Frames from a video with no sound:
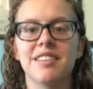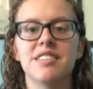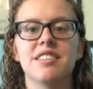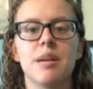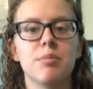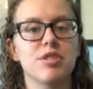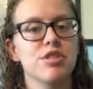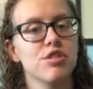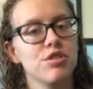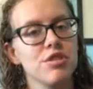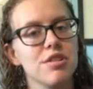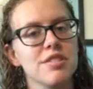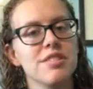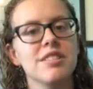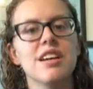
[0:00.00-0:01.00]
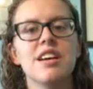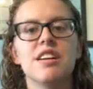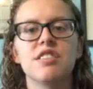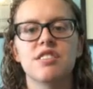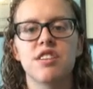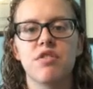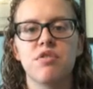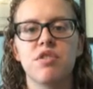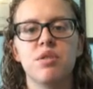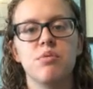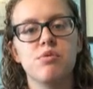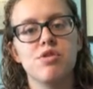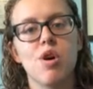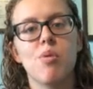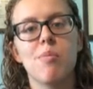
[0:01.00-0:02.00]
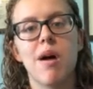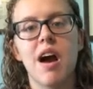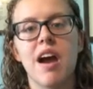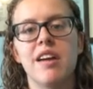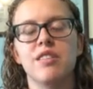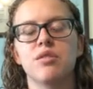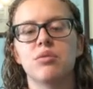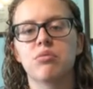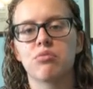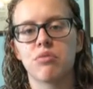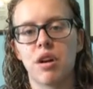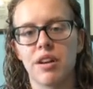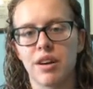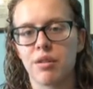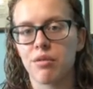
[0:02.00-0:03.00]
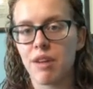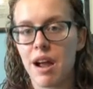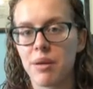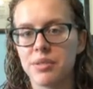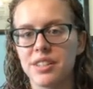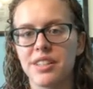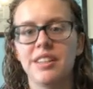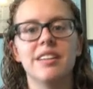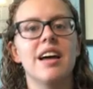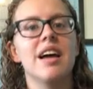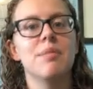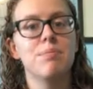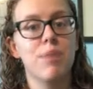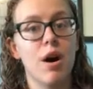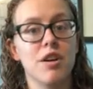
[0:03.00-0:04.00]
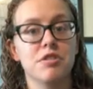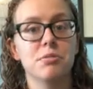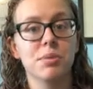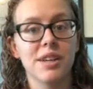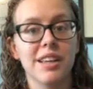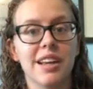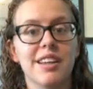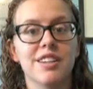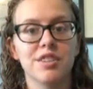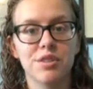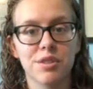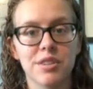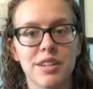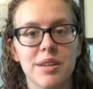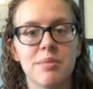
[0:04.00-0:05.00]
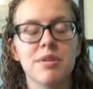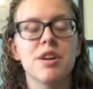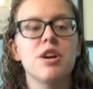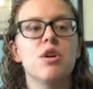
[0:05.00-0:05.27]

same as the shirts, stuff that you don't mind running around in and possibly getting dirty.